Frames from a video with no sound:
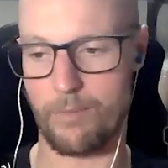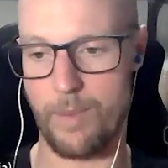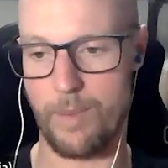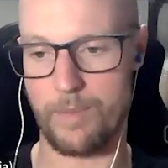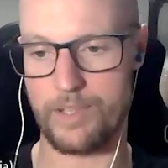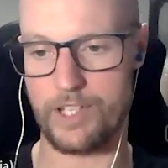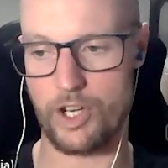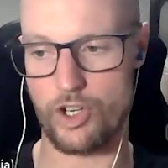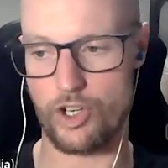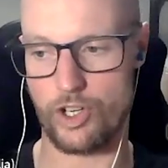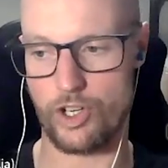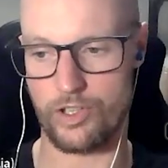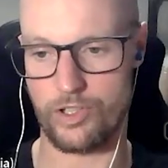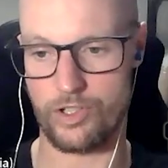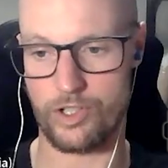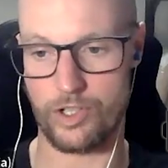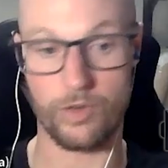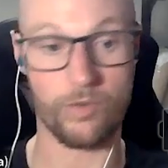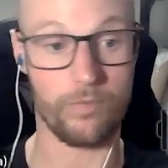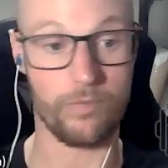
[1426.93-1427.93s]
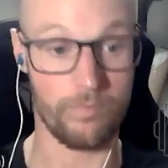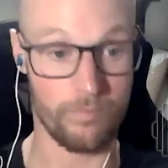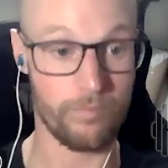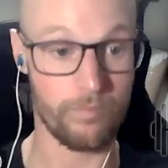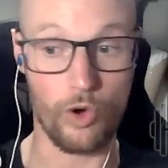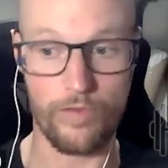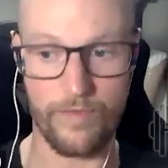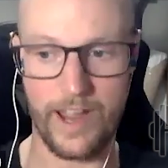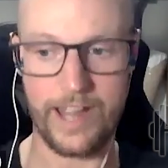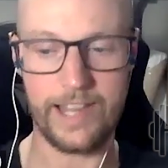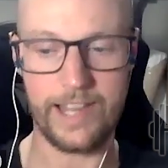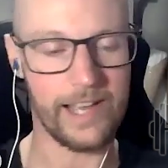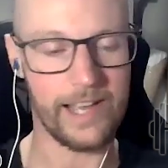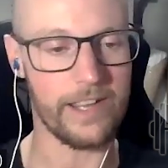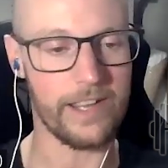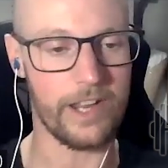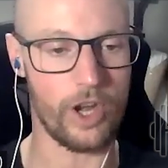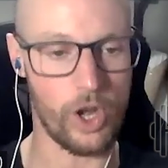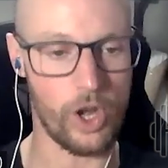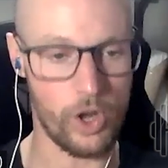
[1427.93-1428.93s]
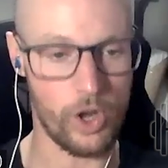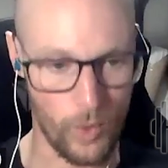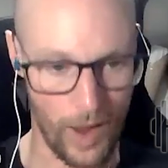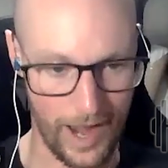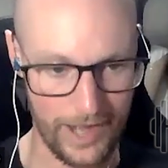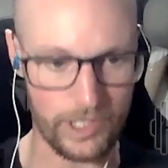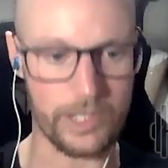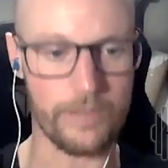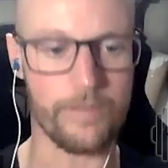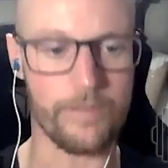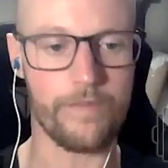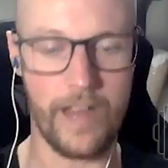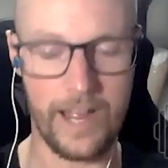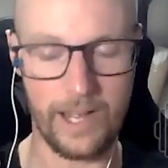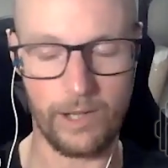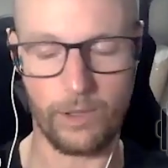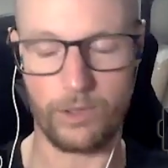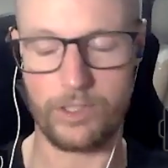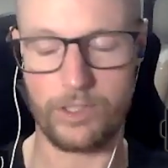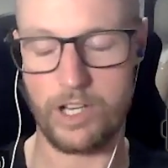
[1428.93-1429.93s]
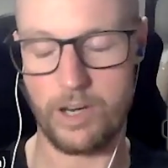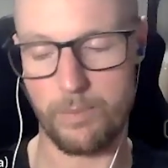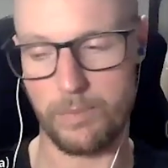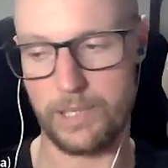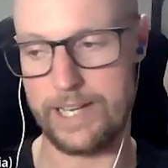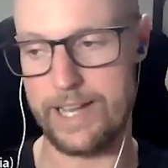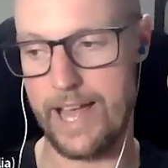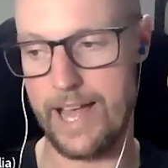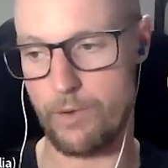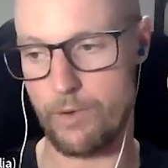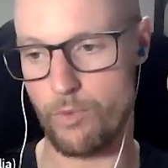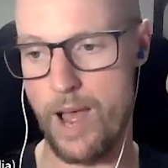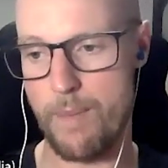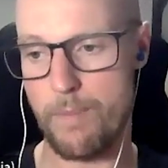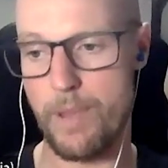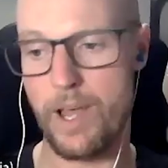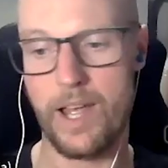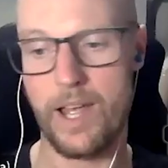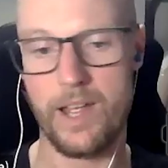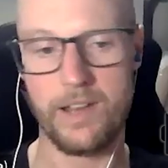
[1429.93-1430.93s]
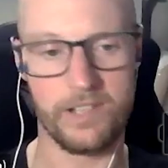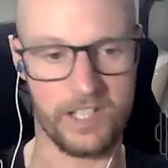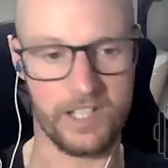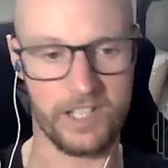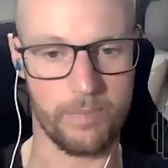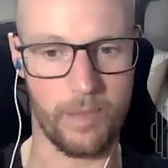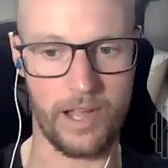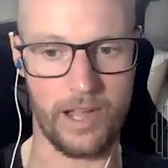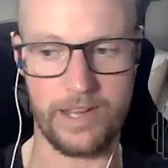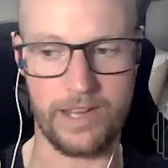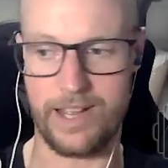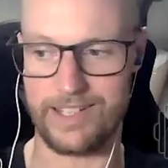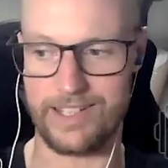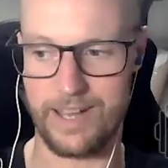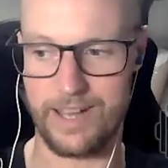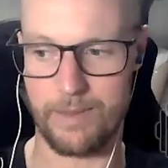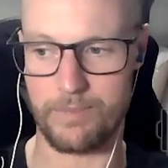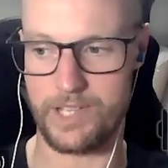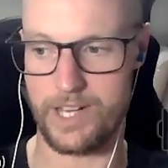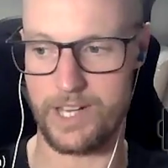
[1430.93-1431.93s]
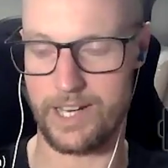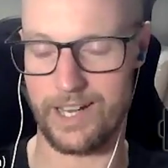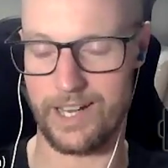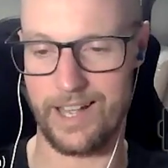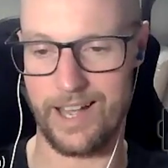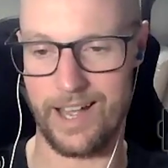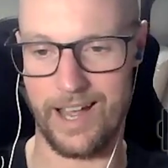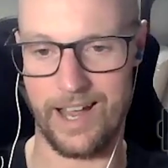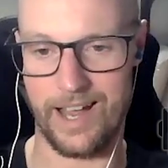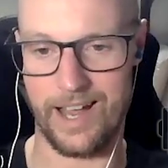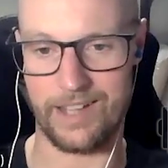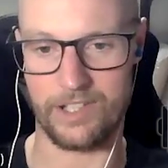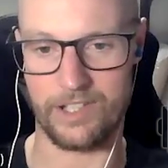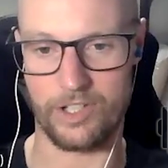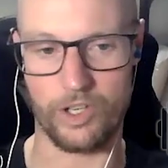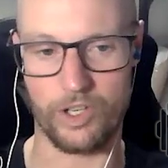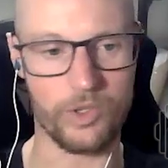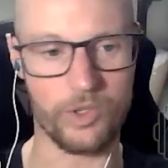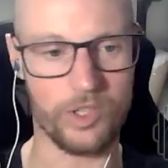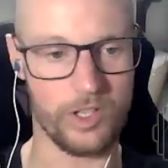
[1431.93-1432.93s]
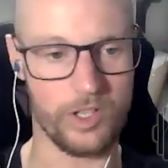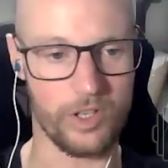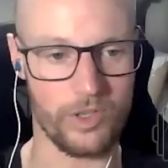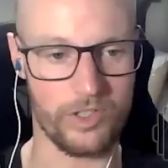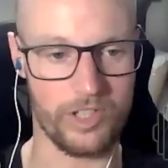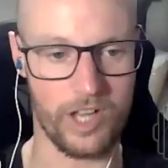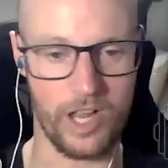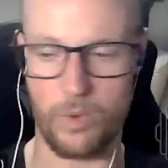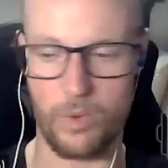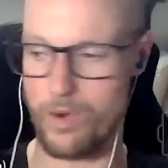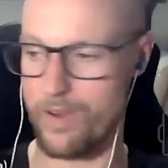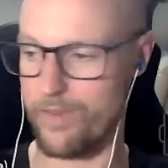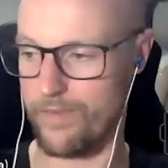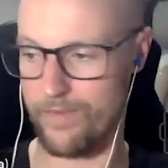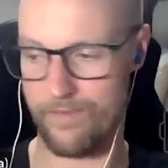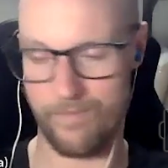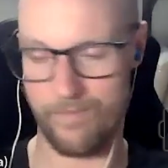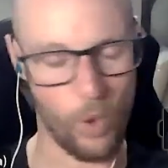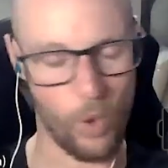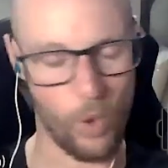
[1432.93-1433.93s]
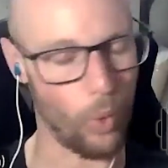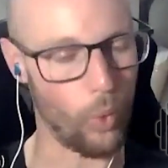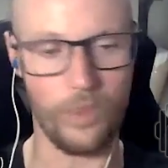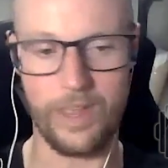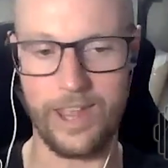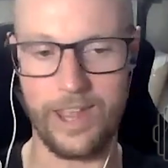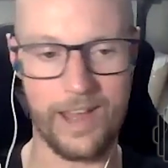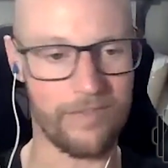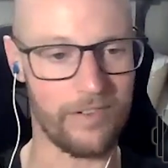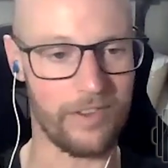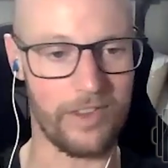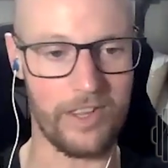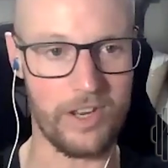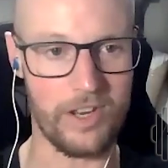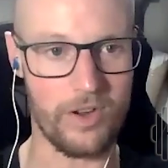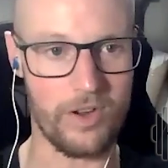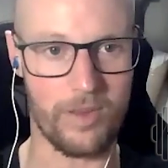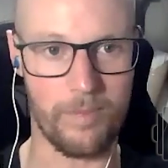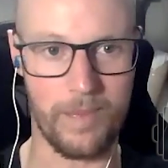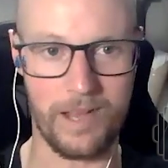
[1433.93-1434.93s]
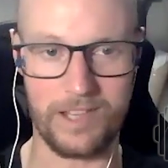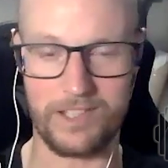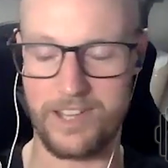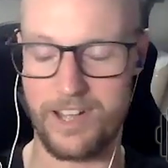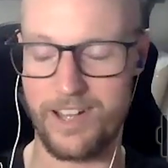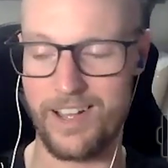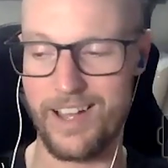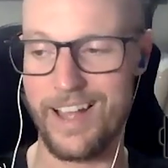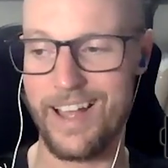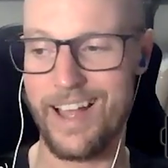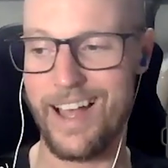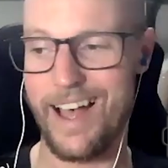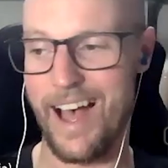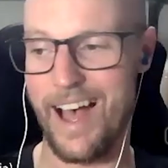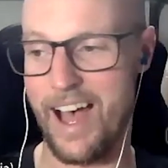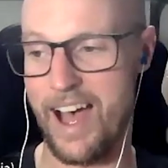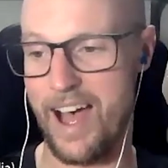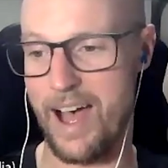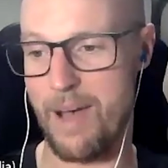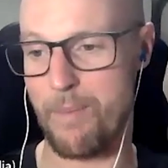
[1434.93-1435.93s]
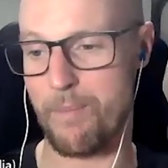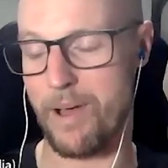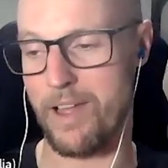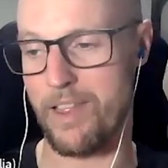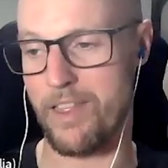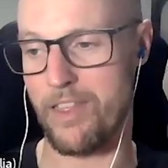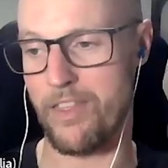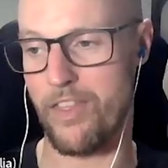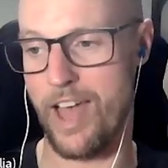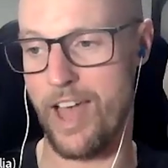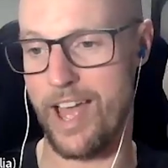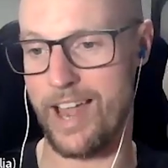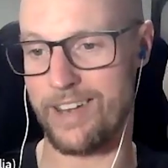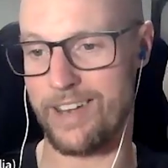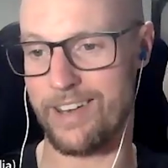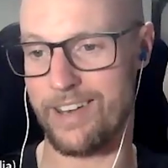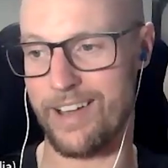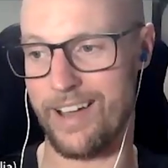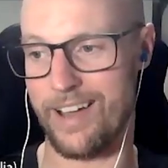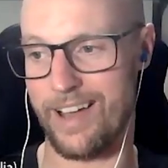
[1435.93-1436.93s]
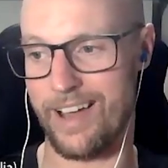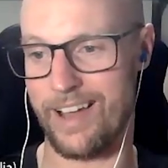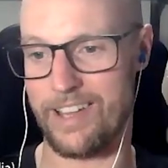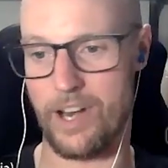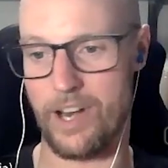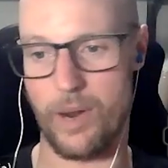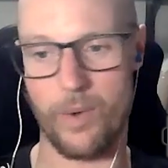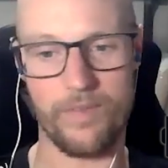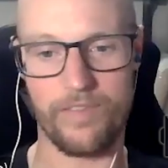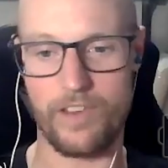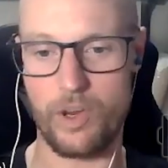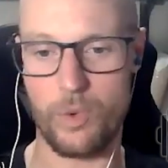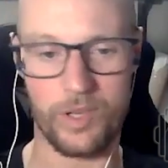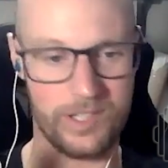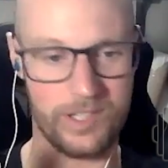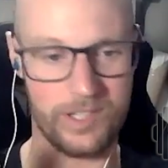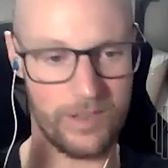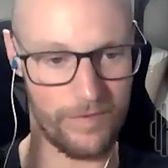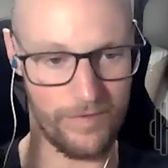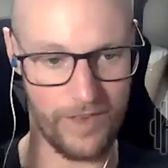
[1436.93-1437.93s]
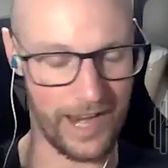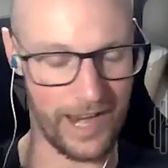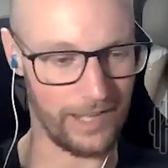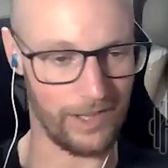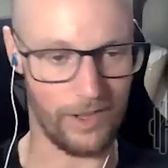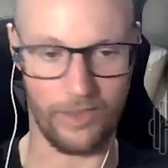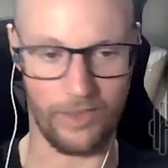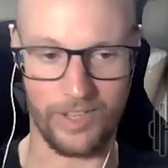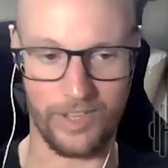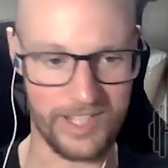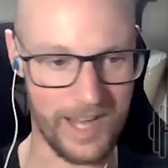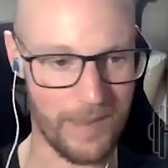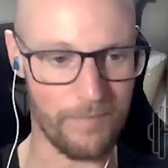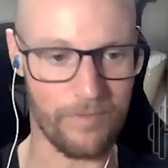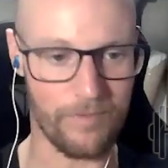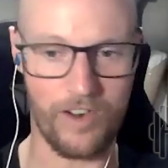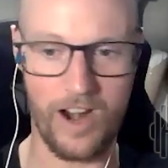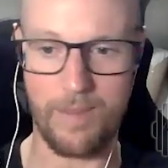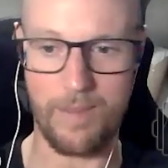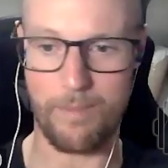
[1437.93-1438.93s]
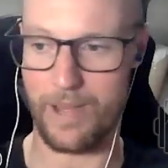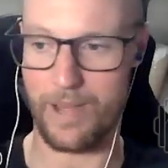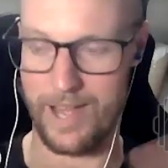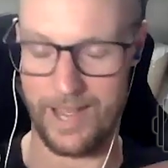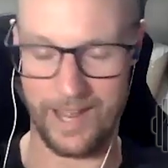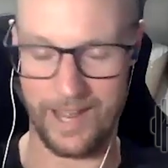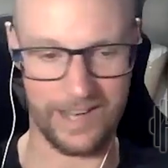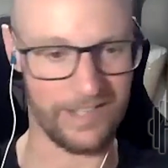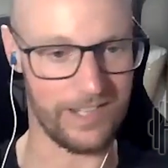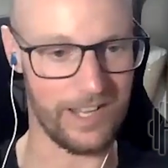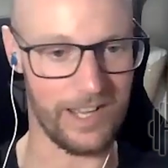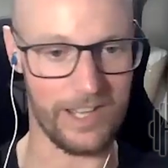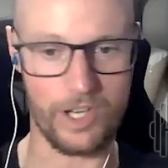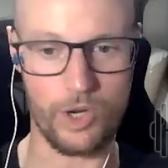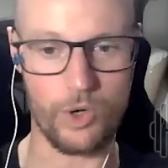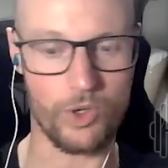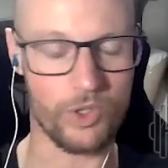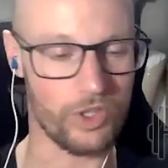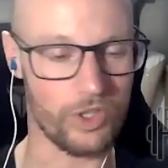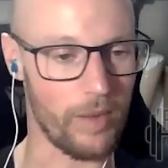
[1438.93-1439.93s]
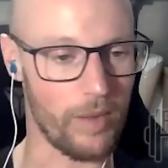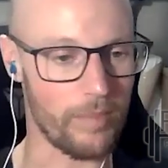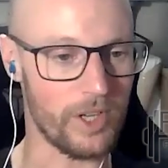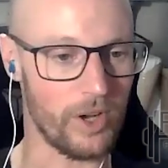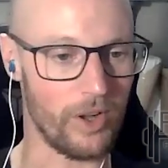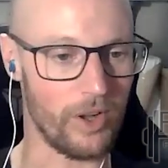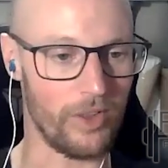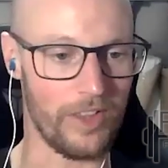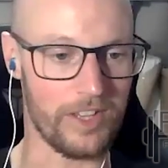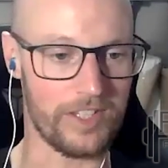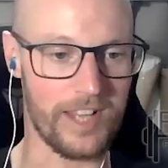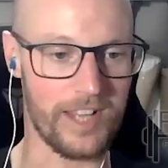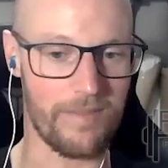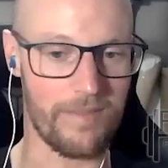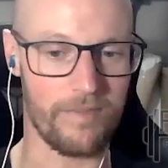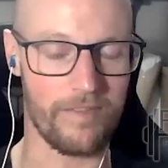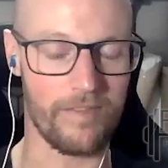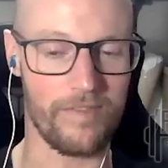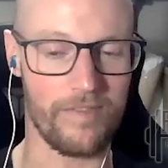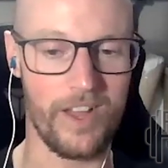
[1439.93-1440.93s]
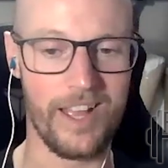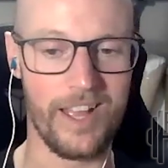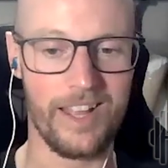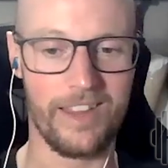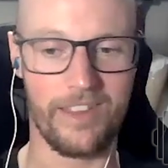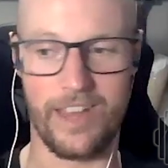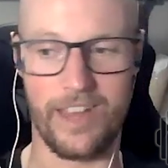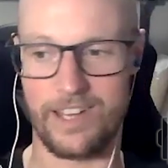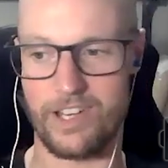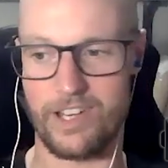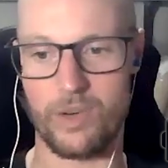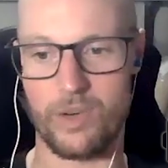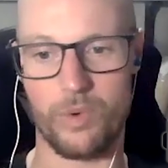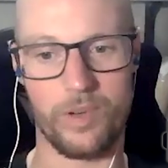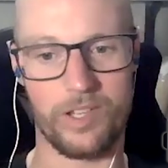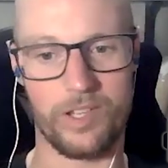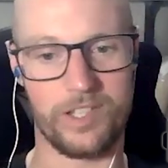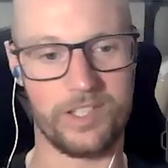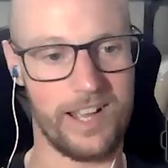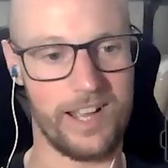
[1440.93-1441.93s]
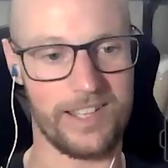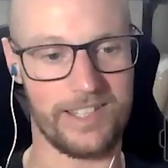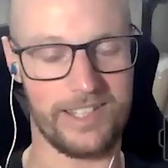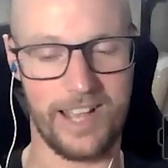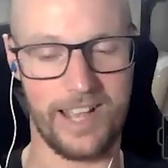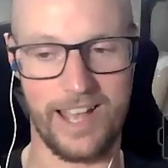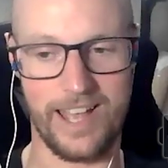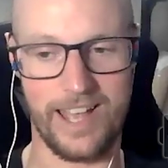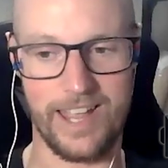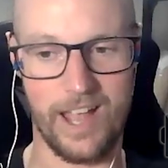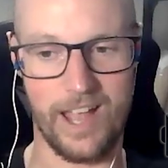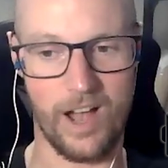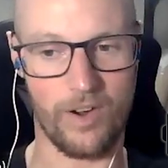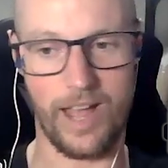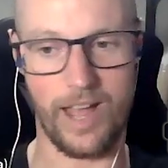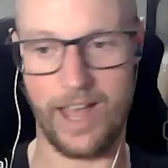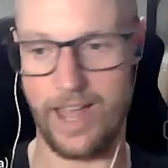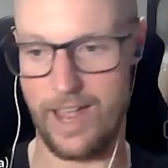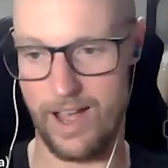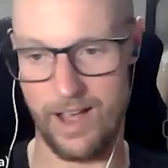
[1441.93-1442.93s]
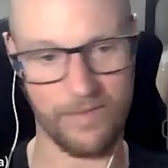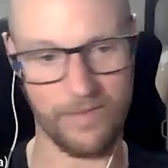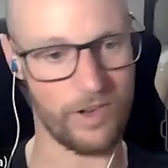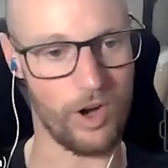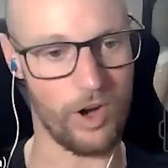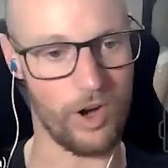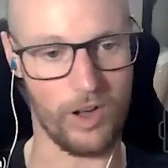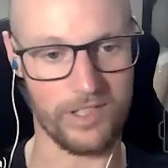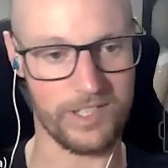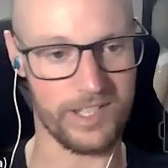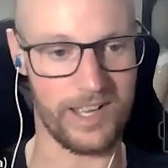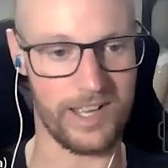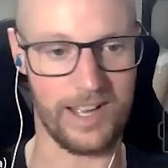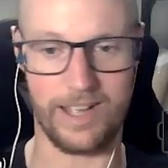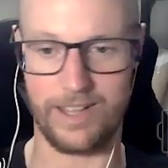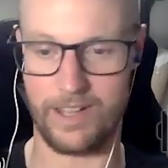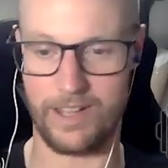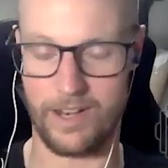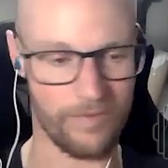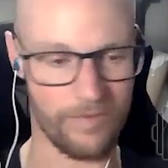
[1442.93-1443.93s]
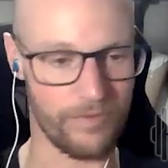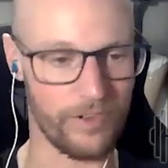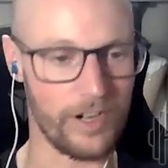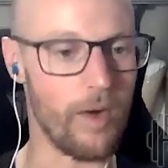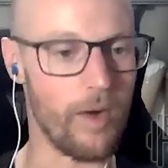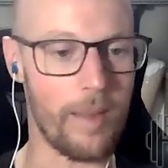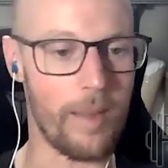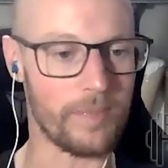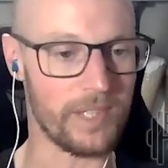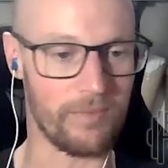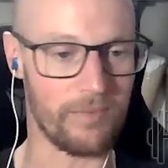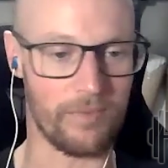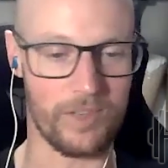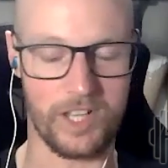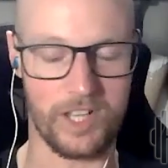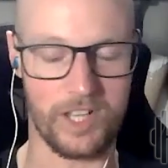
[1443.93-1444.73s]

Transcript: repetitions to true failure, you actually fail to complete a rep despite attempting to do so with all the effort that you can muster. Then, if you were to fail on the 10th rep and you stopped on the 7th, then you would say, okay, I've got 3 reps in